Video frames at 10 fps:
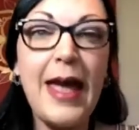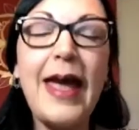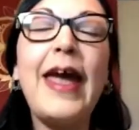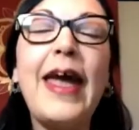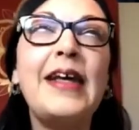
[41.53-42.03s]

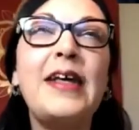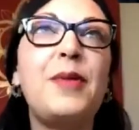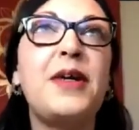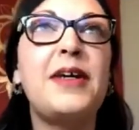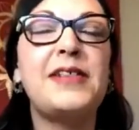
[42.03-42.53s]
any
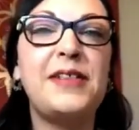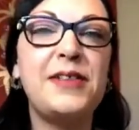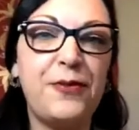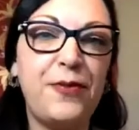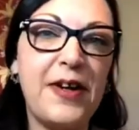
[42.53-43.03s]
person to
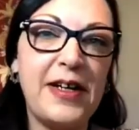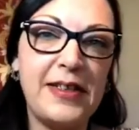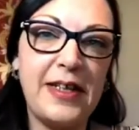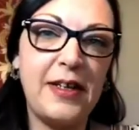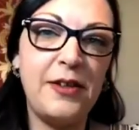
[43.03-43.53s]
find
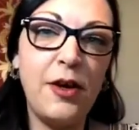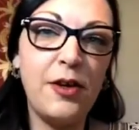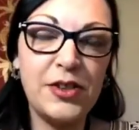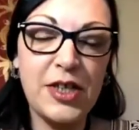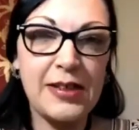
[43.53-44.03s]
it, not
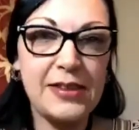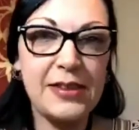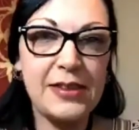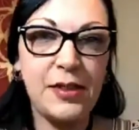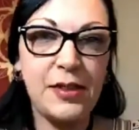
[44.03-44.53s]
just
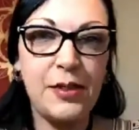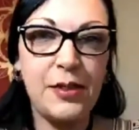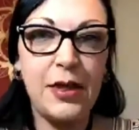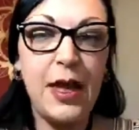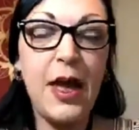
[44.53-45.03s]
on
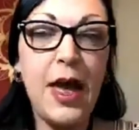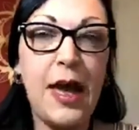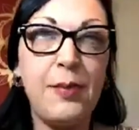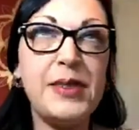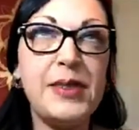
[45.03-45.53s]

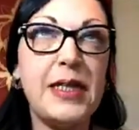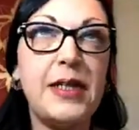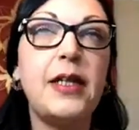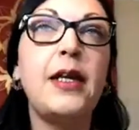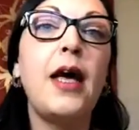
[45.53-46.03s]
Amazon.